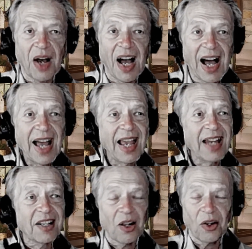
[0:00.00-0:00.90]
I
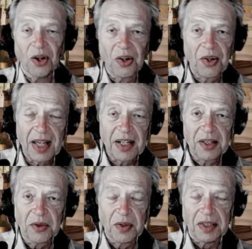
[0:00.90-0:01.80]
had to learn how to
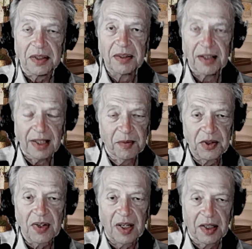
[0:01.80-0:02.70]
do it, and I'm
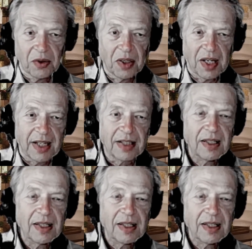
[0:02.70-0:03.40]
still not good at it.